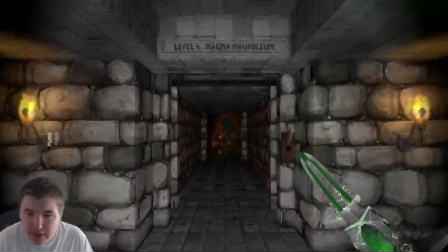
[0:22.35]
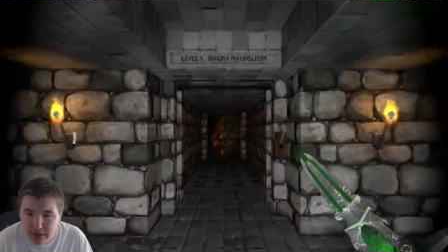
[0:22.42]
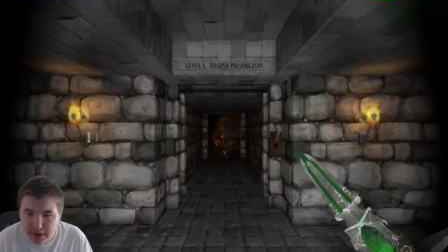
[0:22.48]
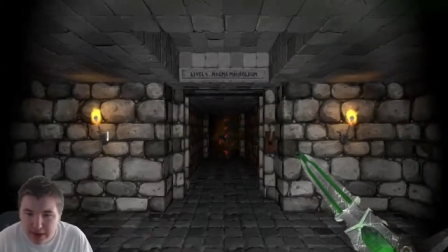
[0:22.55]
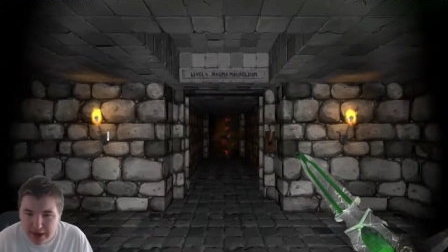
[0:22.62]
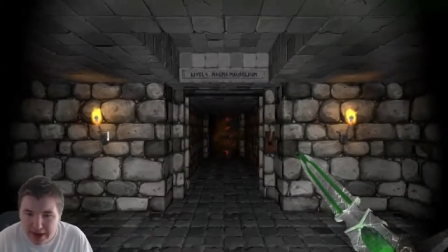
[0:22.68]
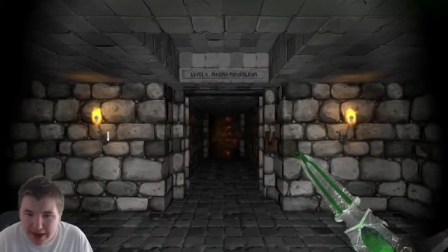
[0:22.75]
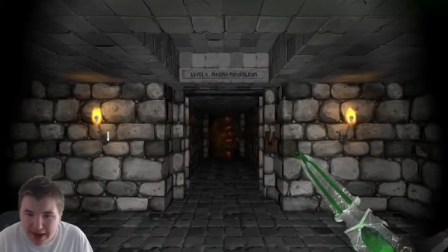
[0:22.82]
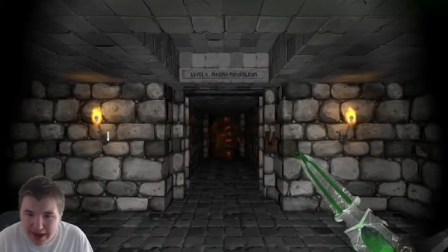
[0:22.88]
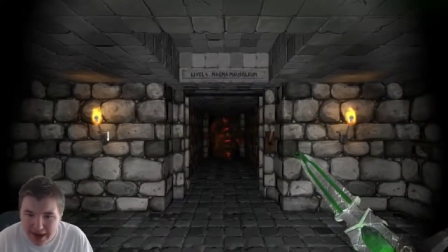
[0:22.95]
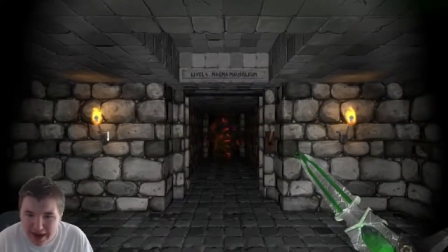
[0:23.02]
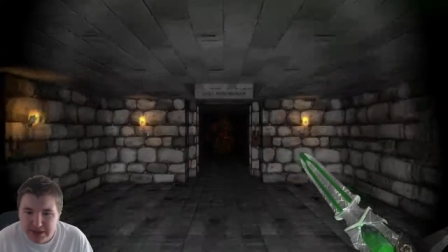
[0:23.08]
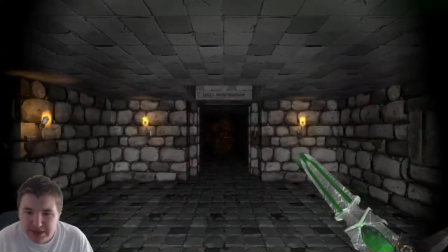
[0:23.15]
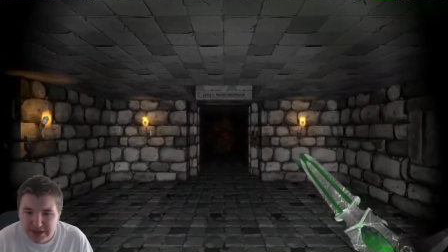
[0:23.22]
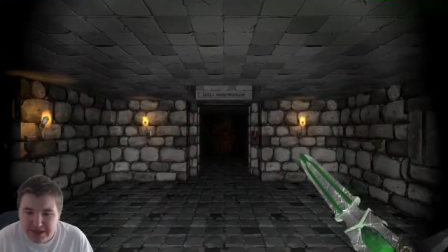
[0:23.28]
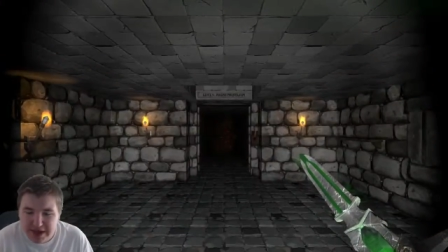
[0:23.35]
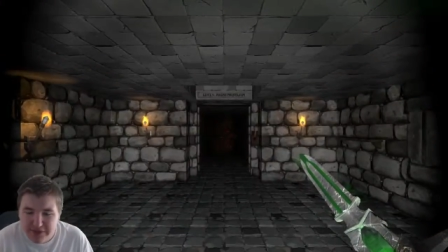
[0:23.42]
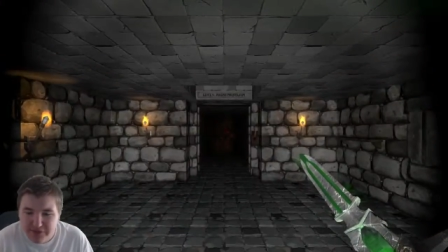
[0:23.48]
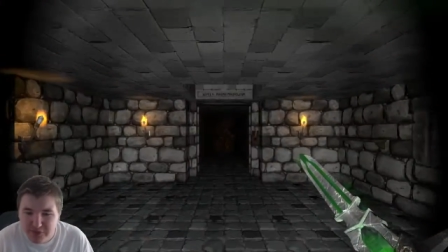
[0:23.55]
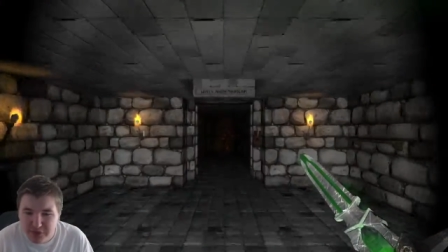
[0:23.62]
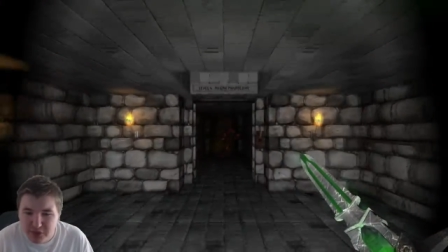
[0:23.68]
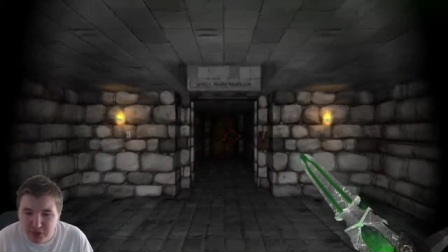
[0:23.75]
Aha! Check out
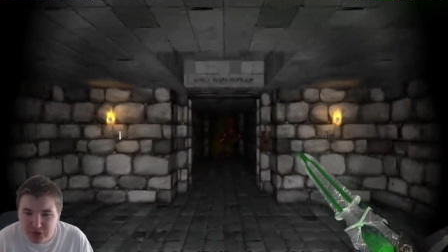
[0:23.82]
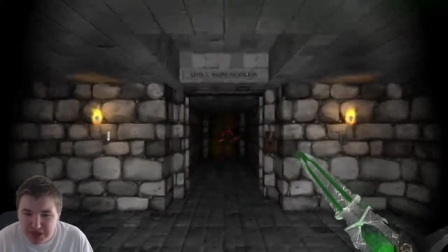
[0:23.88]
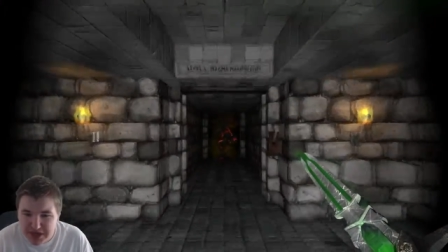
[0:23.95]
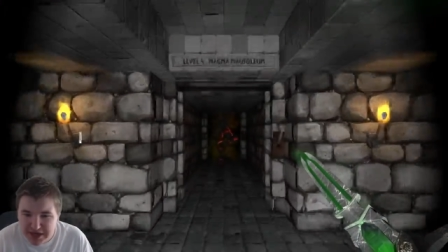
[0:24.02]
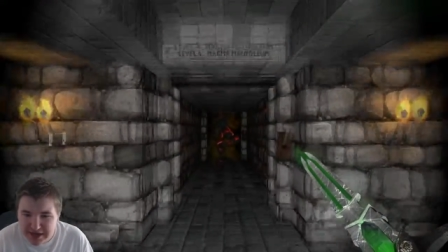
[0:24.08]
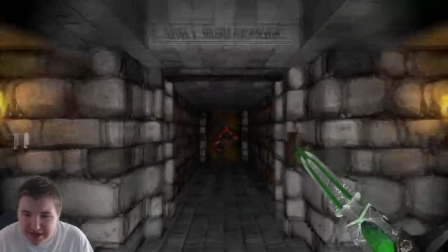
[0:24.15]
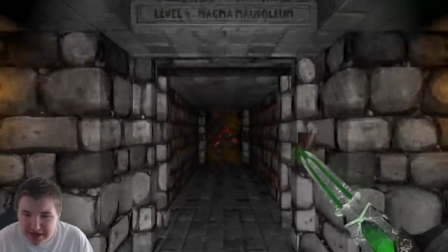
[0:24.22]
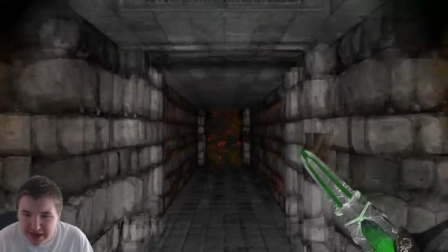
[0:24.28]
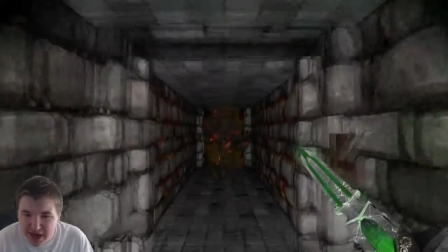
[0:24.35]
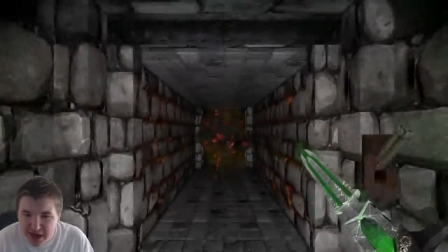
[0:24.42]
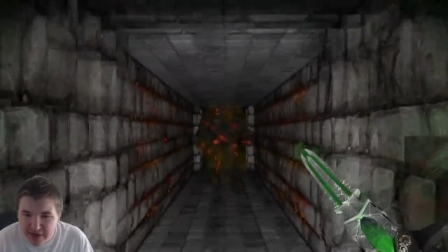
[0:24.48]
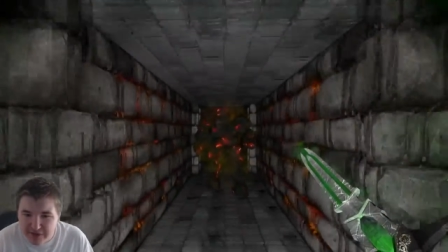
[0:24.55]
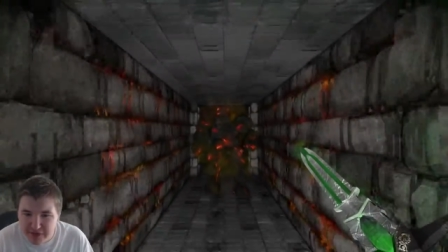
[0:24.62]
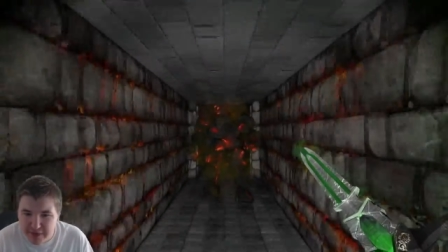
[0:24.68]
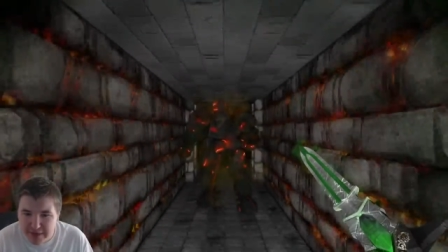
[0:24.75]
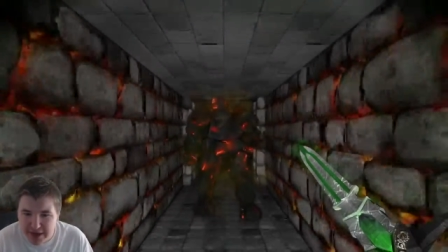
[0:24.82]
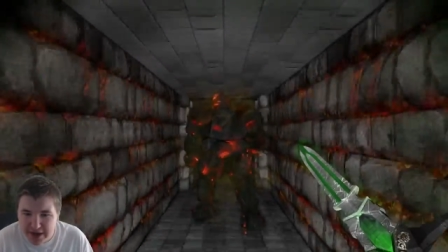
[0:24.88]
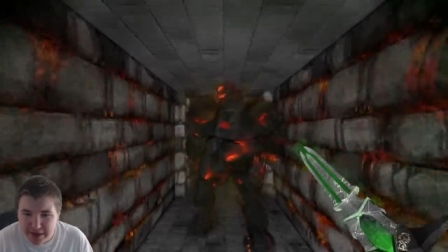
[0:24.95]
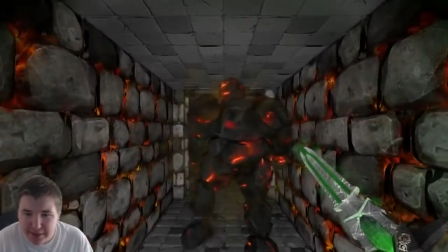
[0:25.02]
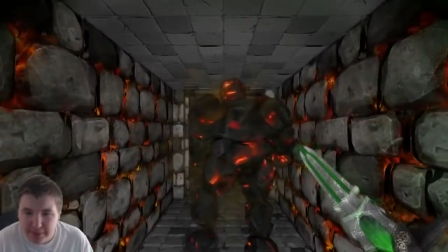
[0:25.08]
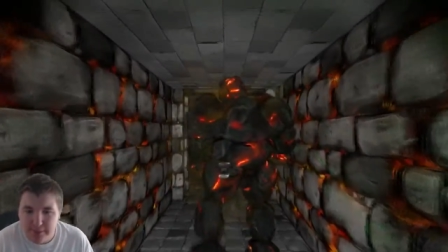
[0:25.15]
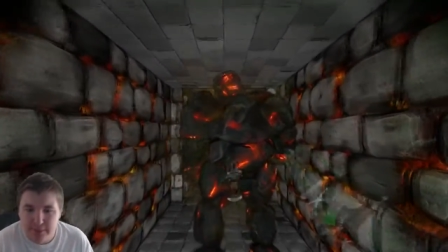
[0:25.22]
football teed lava, man.